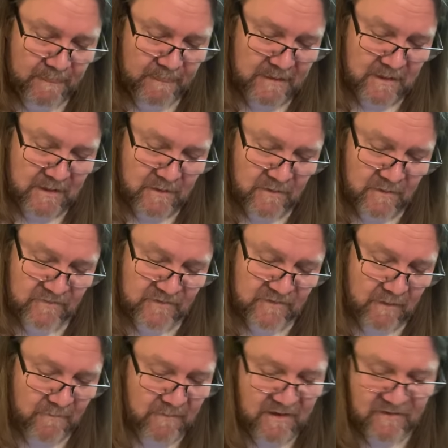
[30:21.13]
You know,
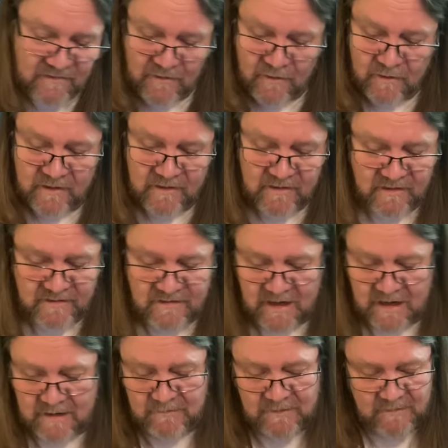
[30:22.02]
somebody's learning to
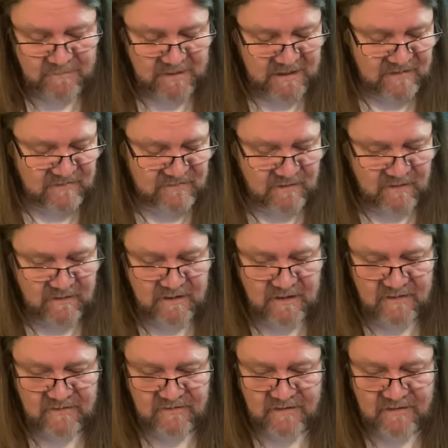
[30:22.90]
tame the beast on the
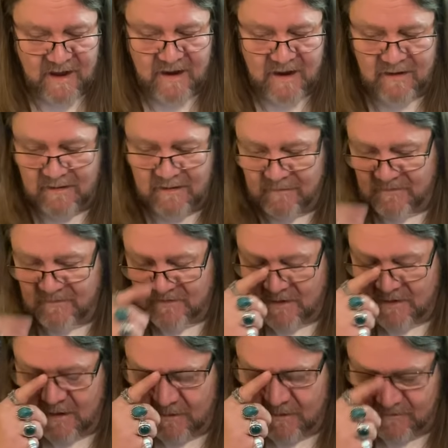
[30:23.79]
inside of
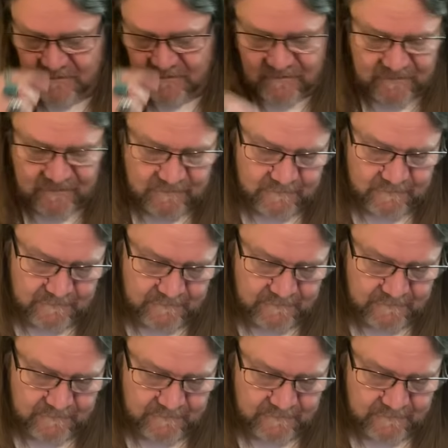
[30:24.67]
themselves.